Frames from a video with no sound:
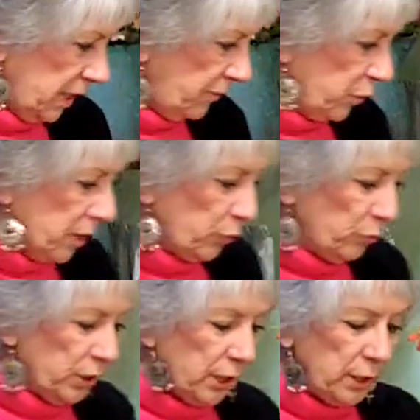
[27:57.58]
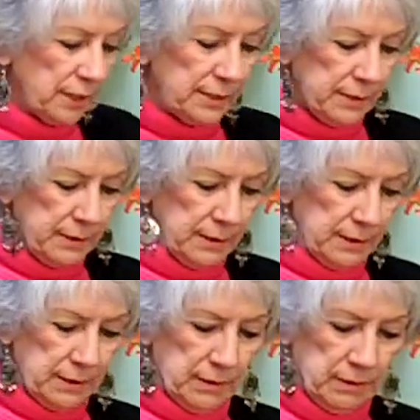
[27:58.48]
If you get a really good
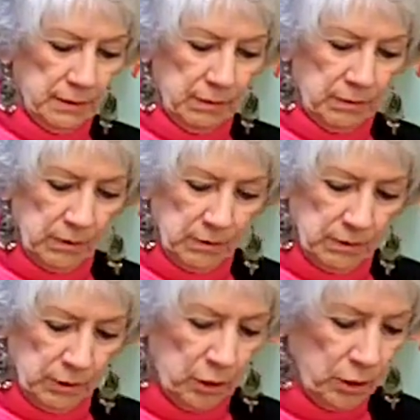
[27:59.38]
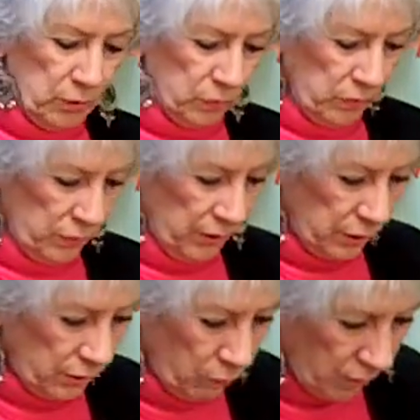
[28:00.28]
one with
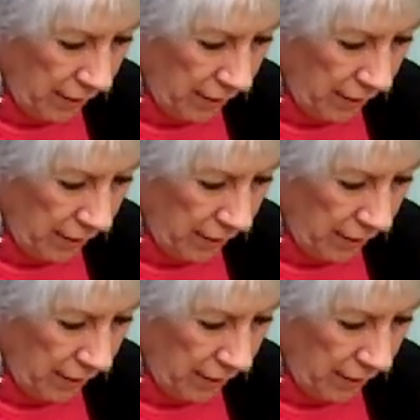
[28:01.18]
a good